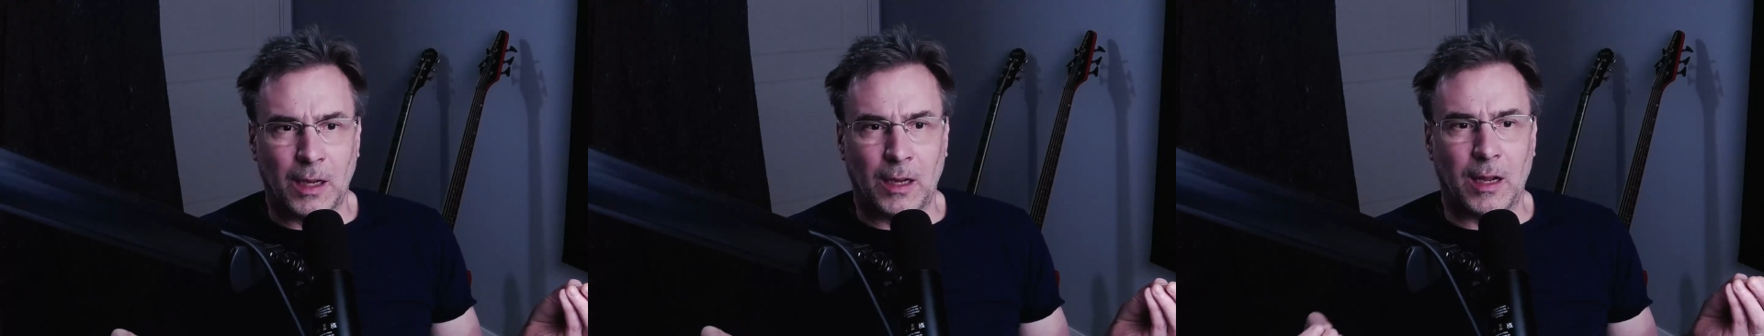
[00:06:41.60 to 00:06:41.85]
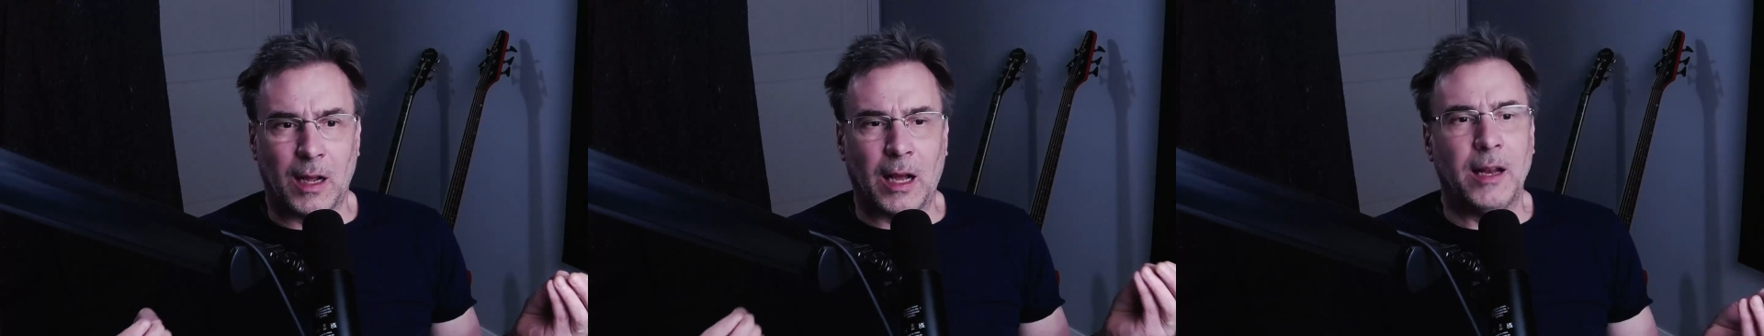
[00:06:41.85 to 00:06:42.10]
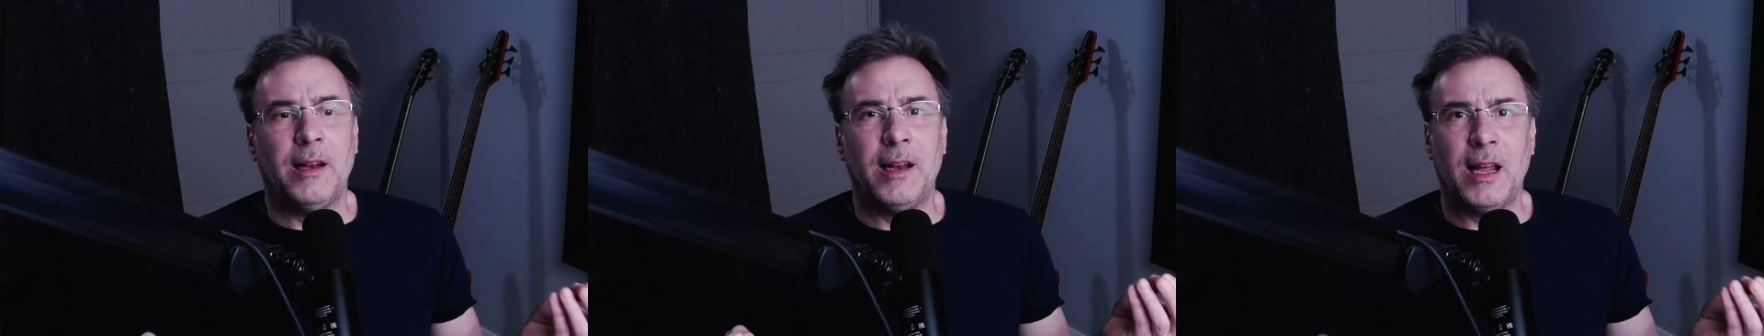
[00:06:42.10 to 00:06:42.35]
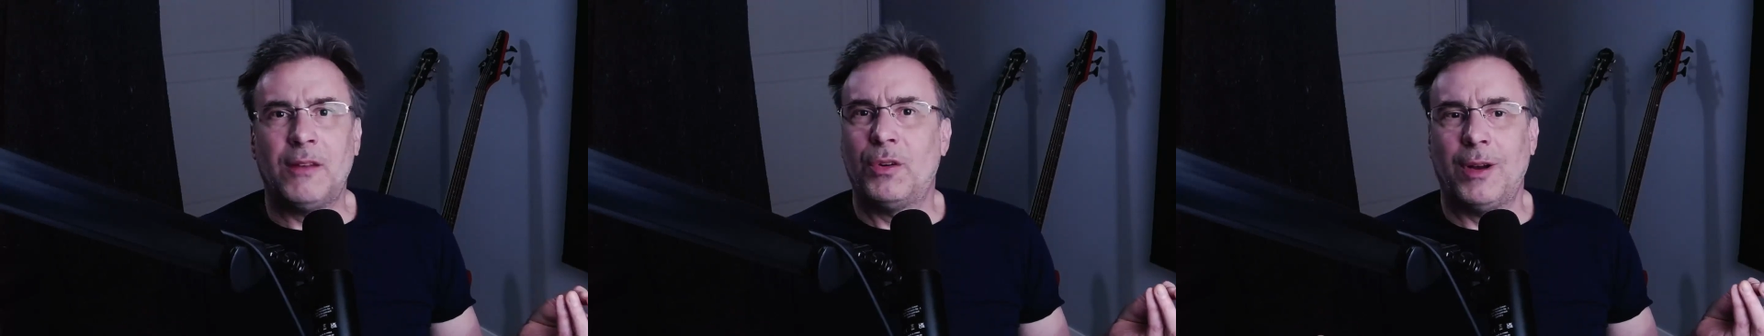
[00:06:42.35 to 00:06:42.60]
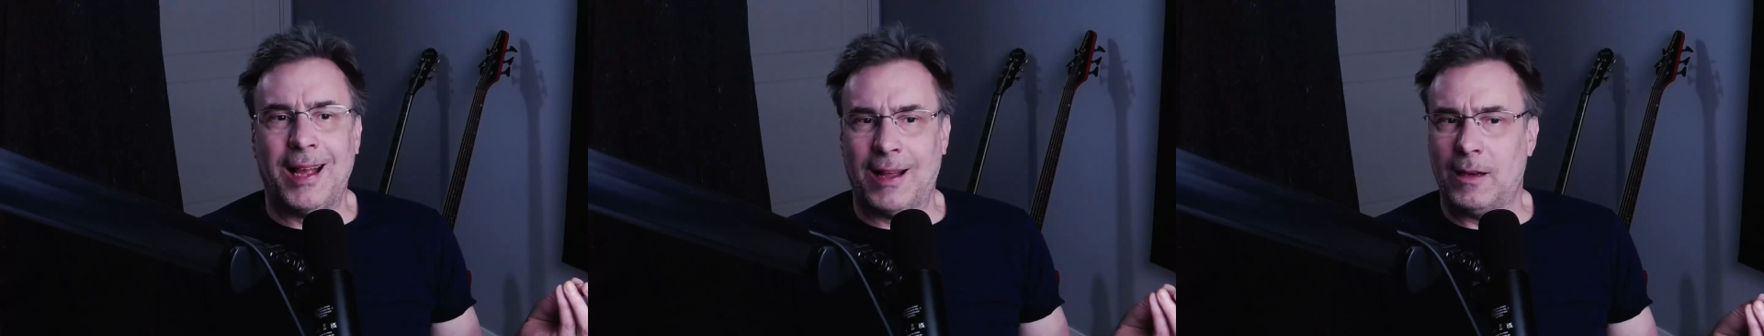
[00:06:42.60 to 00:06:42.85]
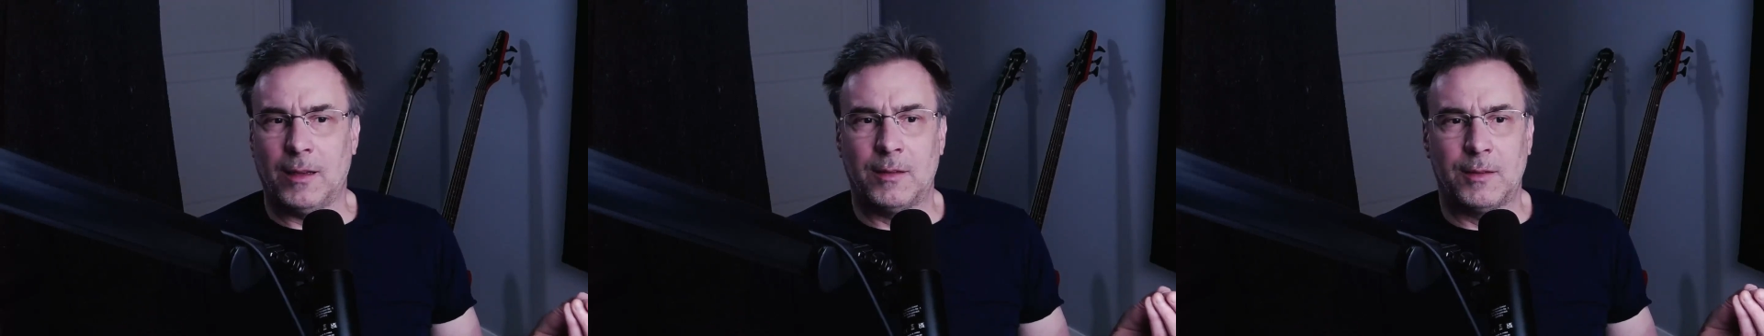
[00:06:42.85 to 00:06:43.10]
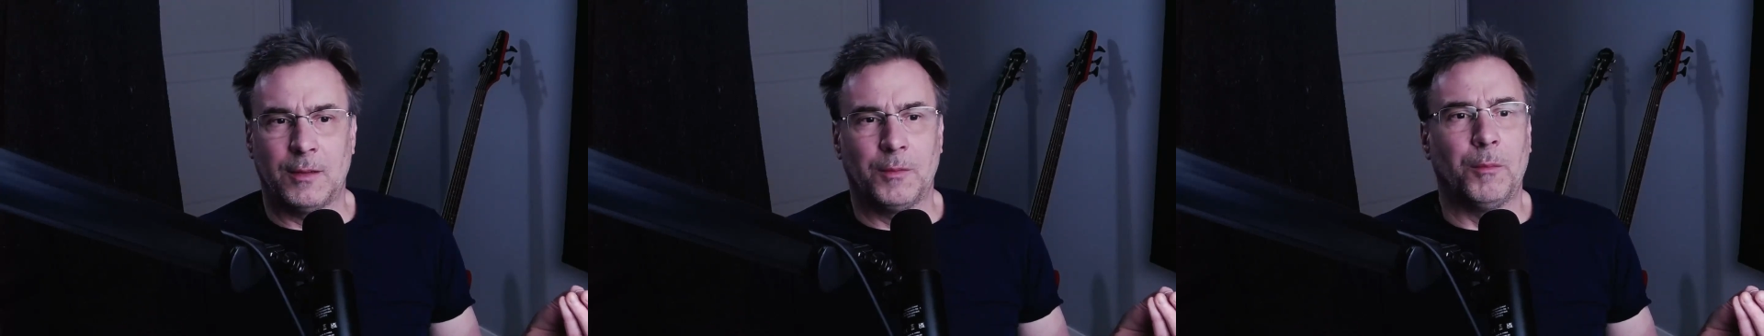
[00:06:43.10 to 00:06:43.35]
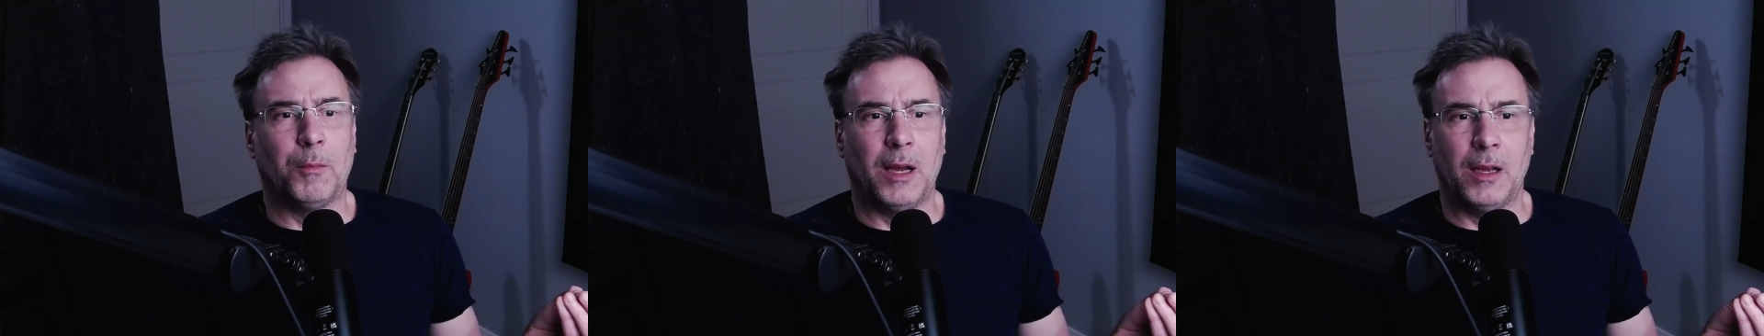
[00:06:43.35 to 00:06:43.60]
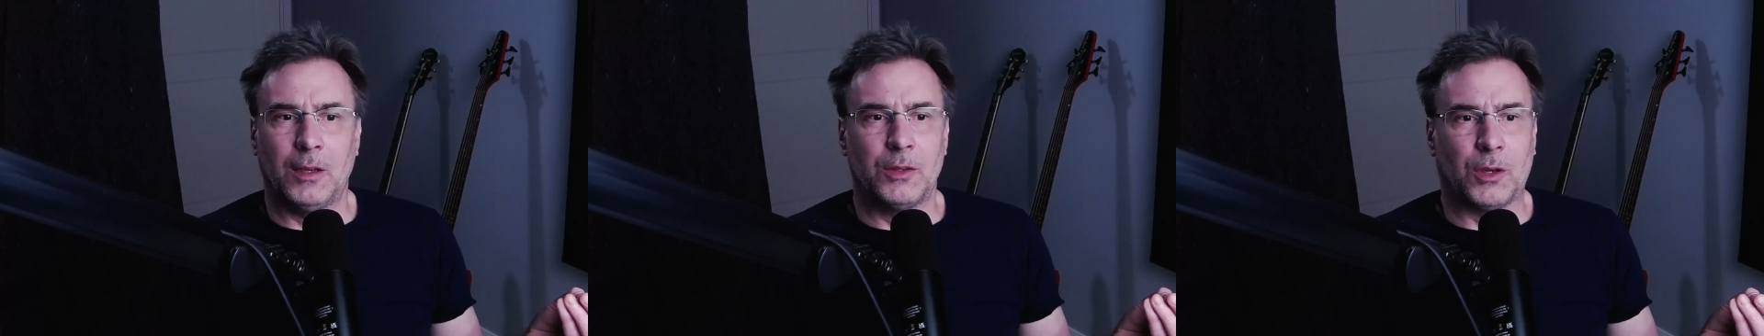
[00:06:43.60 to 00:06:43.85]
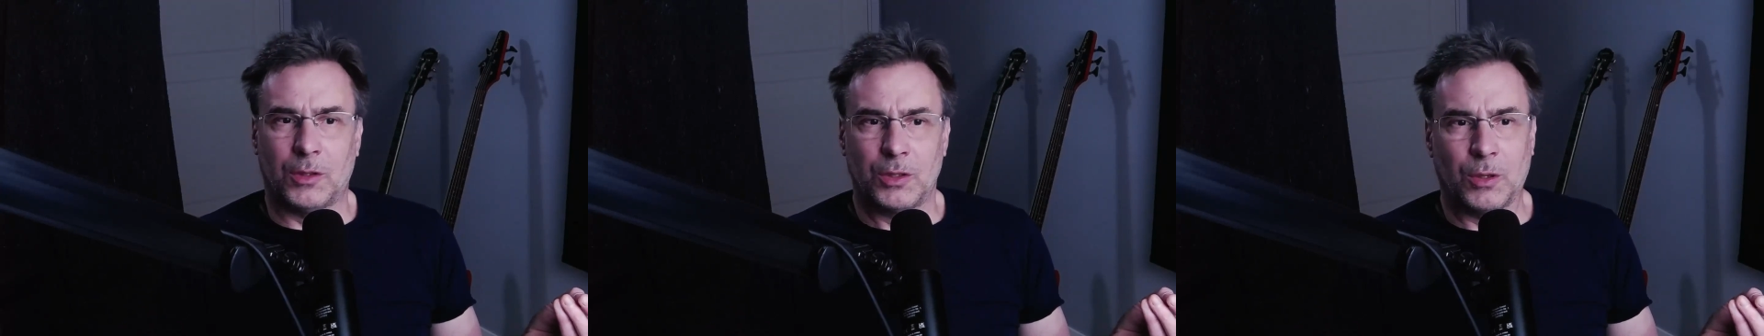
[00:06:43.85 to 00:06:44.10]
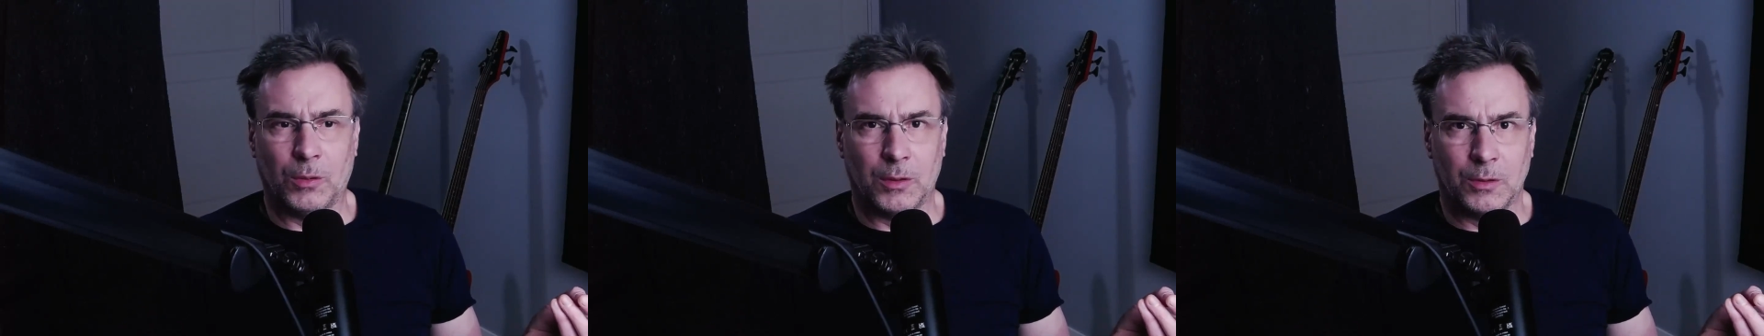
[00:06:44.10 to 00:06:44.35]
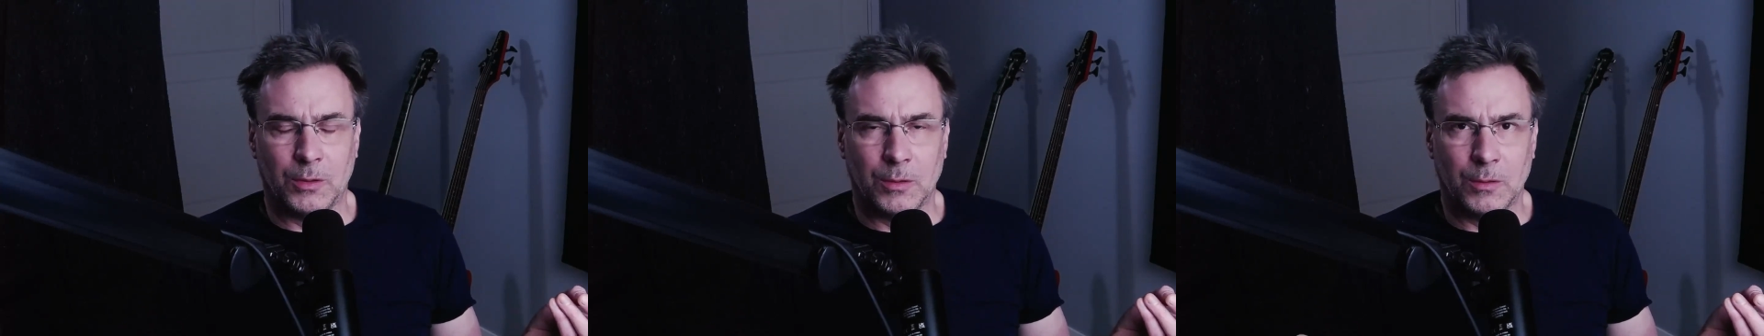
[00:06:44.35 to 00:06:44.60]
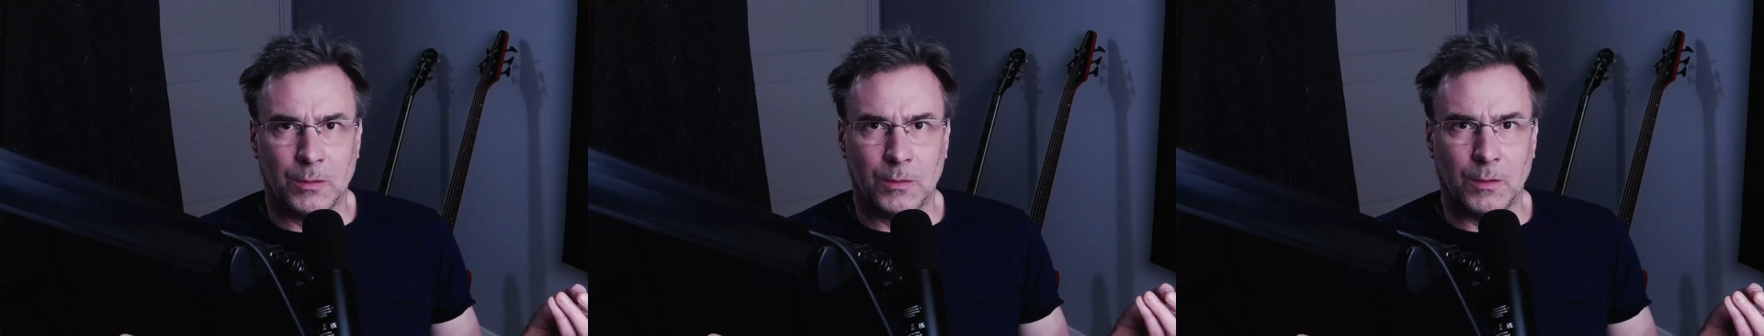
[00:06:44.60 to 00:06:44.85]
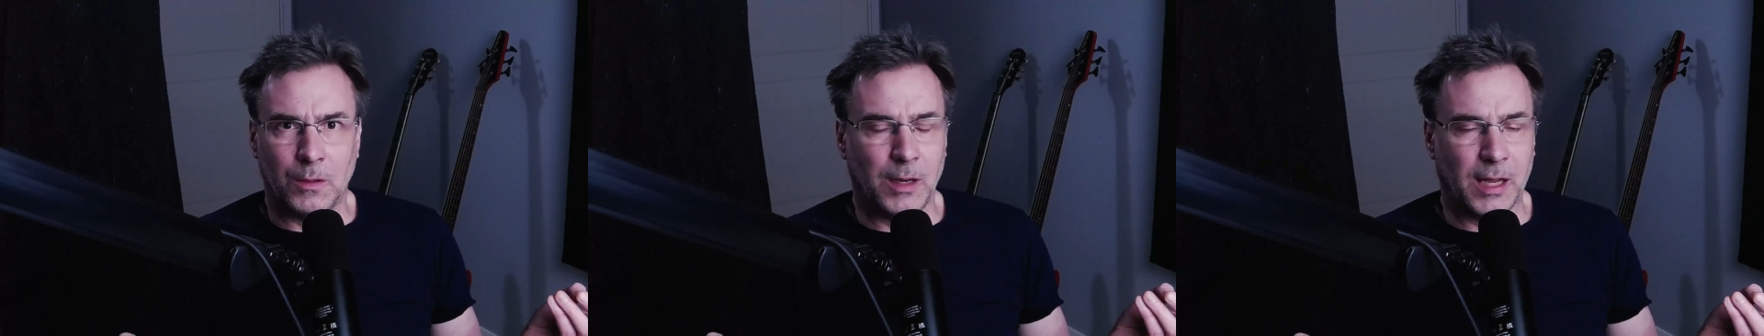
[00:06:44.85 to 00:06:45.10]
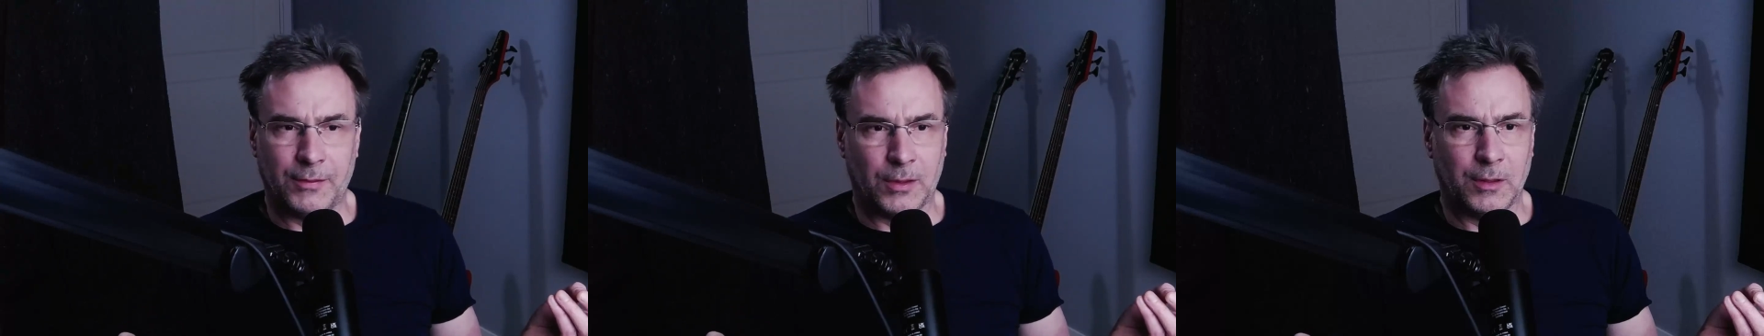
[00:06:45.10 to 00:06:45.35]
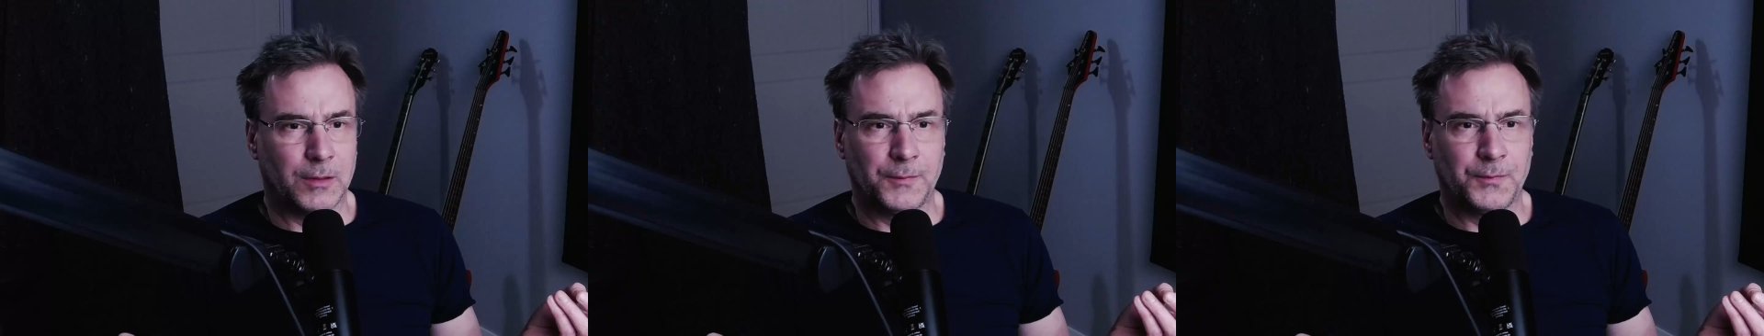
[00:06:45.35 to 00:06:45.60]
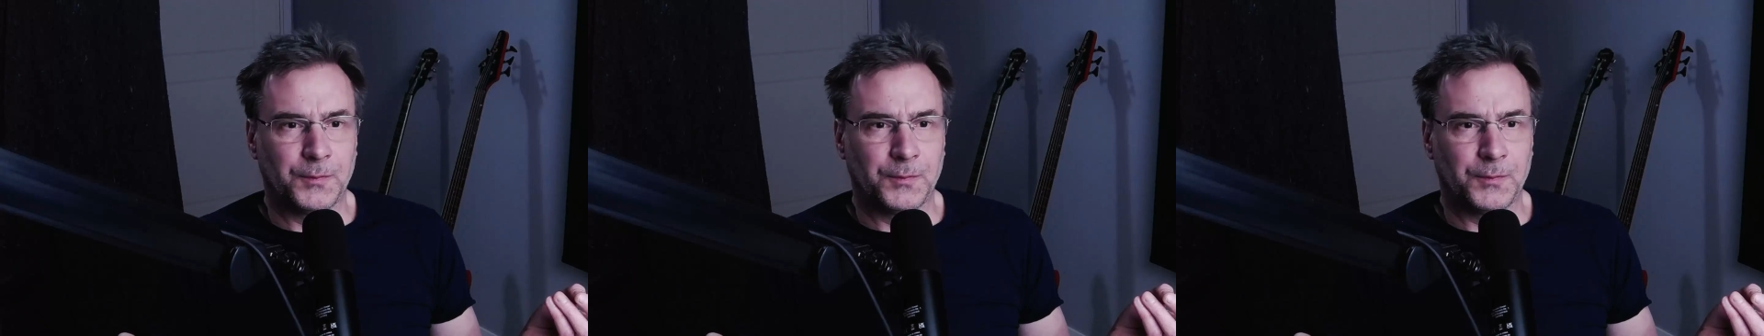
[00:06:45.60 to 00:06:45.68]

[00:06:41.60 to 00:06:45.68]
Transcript: And I never edit my guitar solos. Never.